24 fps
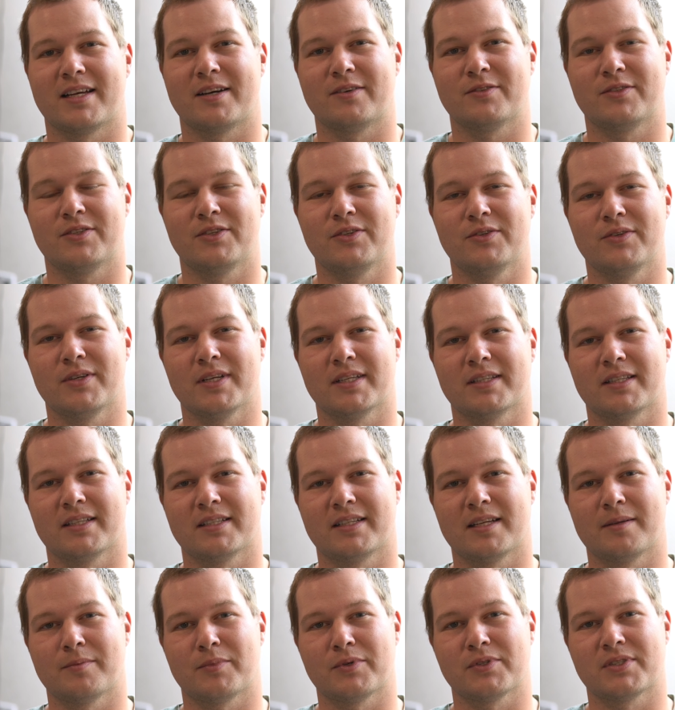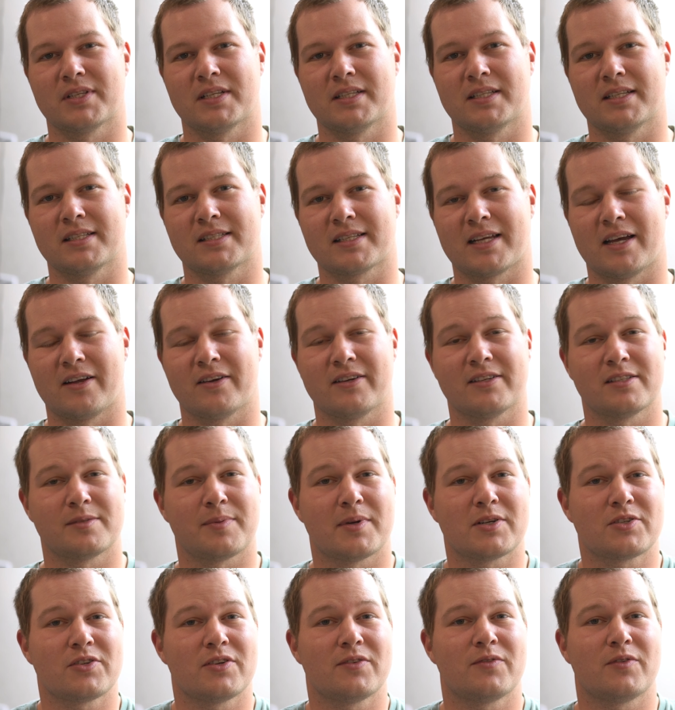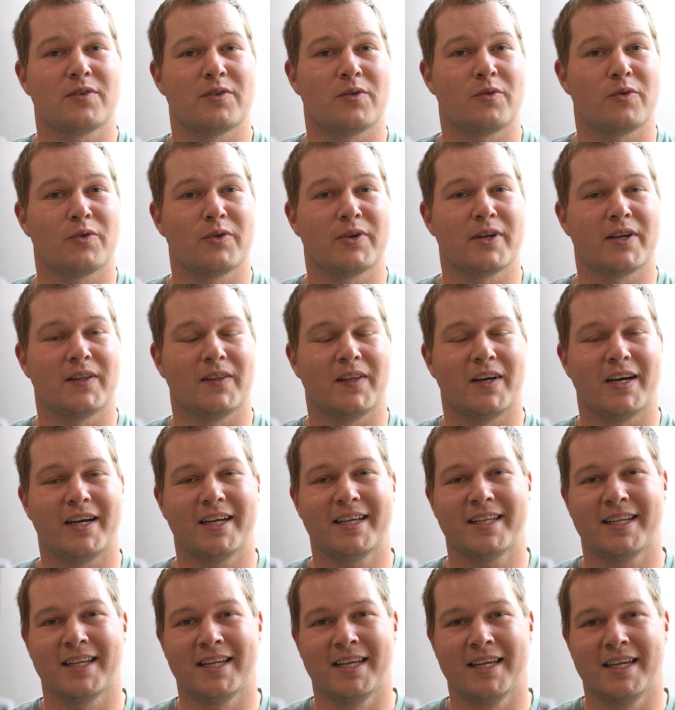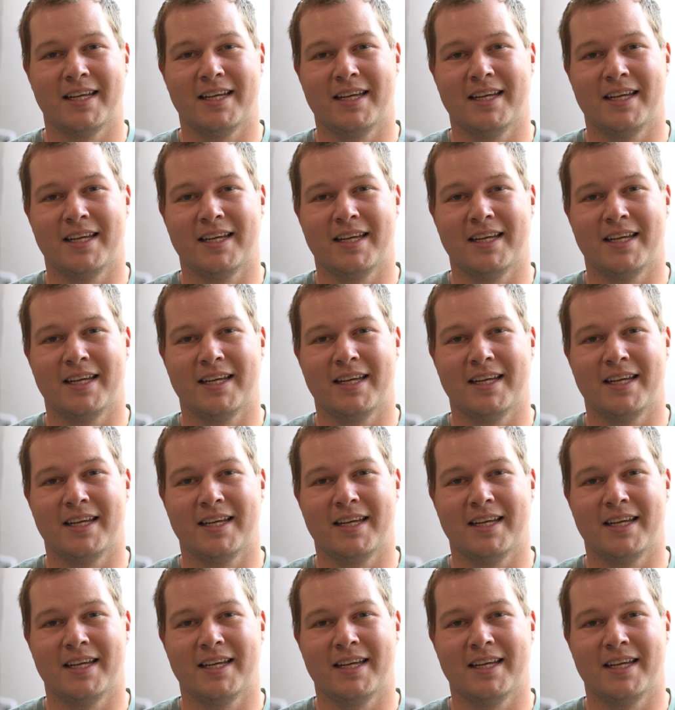out to get the 10% discount, especially if you're ordering a lot.